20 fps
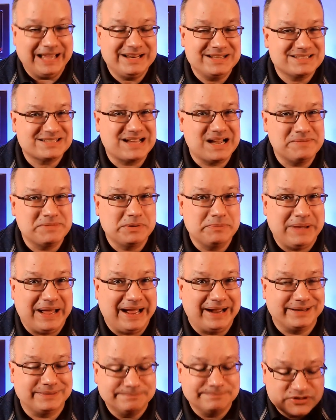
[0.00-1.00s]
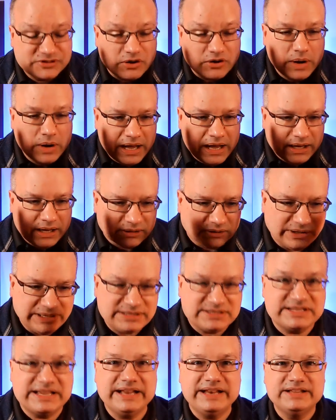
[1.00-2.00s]
And it's coming back. So
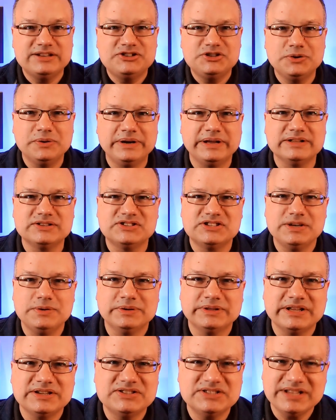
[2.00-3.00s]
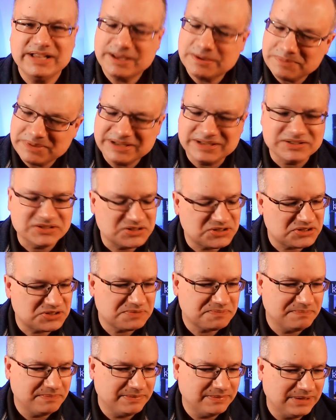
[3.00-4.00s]
let's get into it and see what they said,
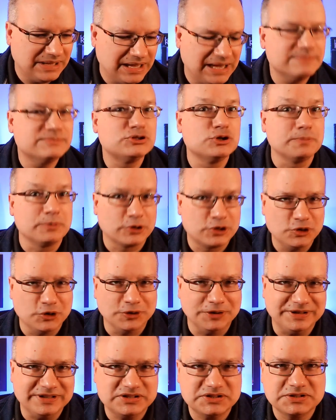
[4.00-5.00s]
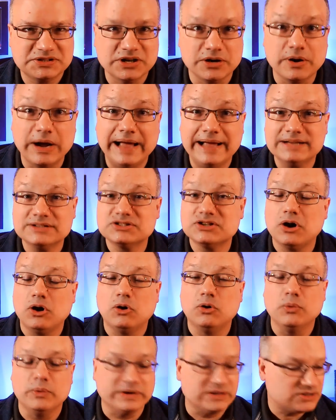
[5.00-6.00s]
because I'm super curious. So as
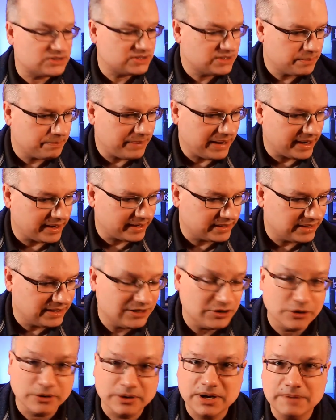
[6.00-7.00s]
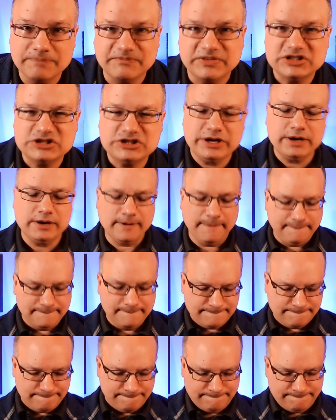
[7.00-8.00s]
always, sit back in your comfy
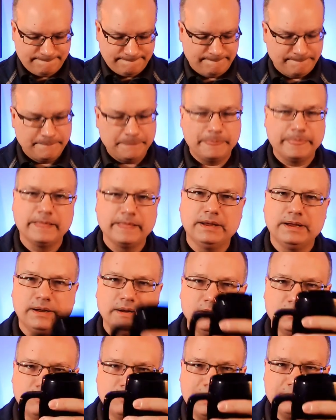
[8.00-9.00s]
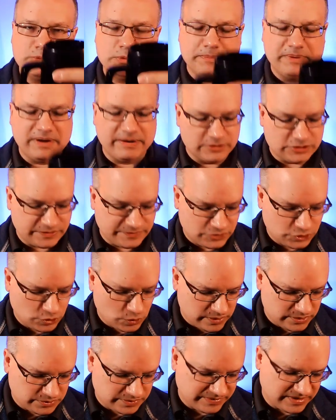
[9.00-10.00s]
chair, grab your beverage of
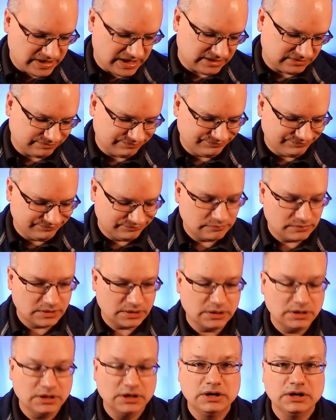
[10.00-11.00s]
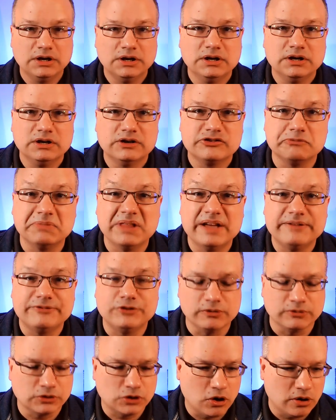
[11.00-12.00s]
choice. We've got some
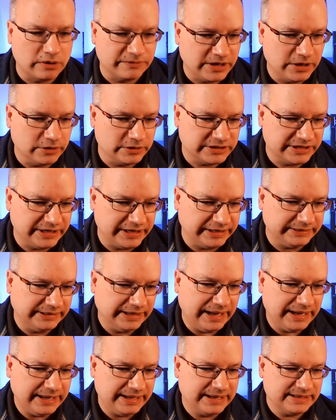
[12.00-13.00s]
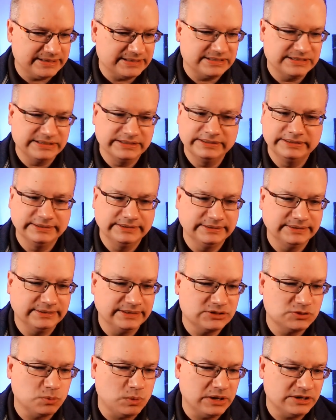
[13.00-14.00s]
leftover coffee here today. And
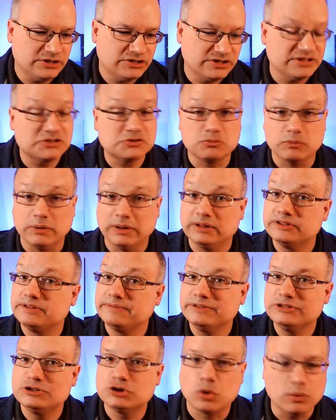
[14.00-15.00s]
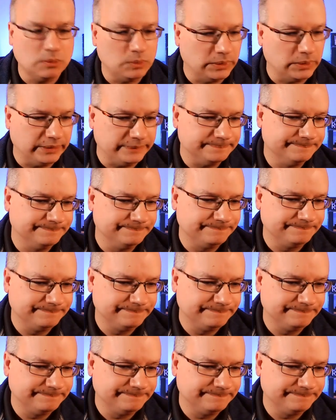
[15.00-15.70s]
let's watch this relatively short one.